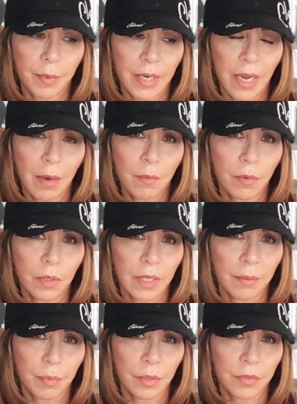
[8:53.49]
but I'm
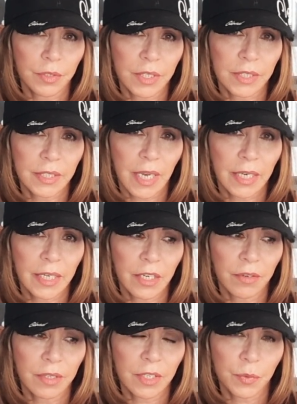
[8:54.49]
really bruised inside here,
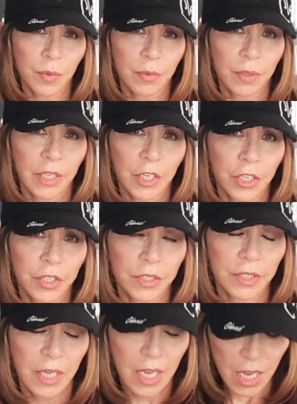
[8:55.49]
and this one really hurts.